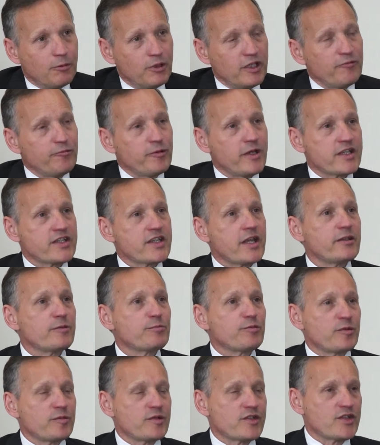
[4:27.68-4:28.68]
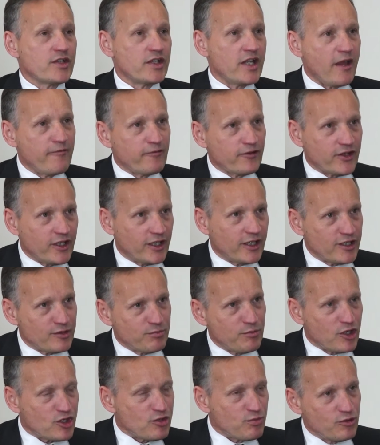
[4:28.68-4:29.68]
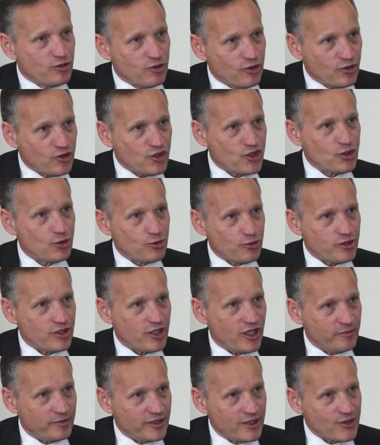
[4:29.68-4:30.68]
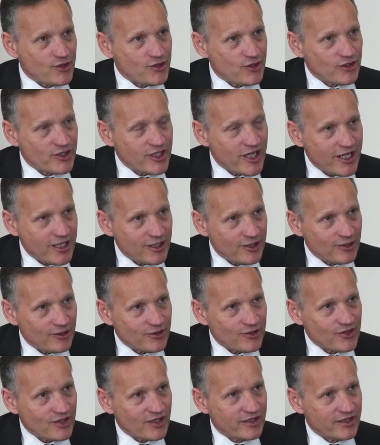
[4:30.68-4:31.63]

Well, if we accept the premise that everything is much more short-term and instantaneous,